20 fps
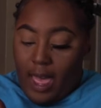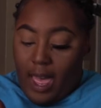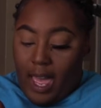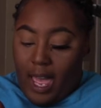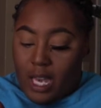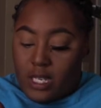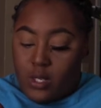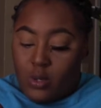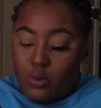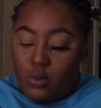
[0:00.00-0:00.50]
I
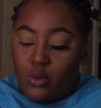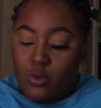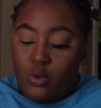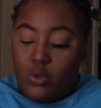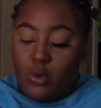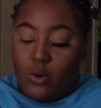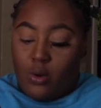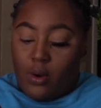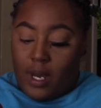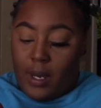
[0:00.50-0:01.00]
had to
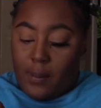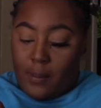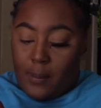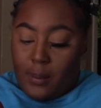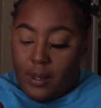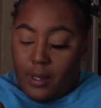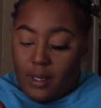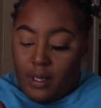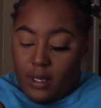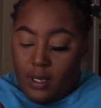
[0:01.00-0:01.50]
scrape
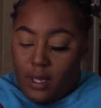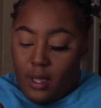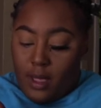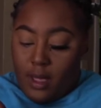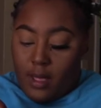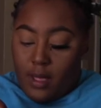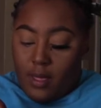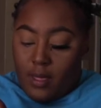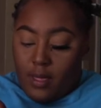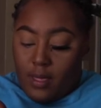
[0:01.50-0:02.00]

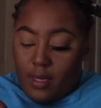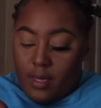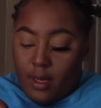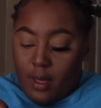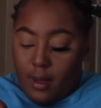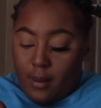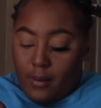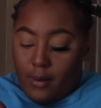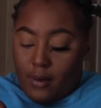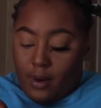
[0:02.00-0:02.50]

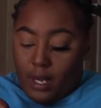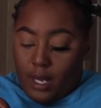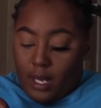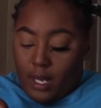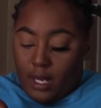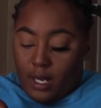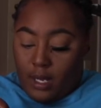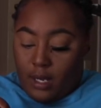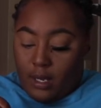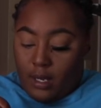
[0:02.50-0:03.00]
the
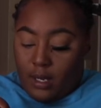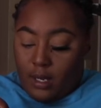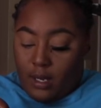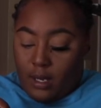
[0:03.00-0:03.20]
freaking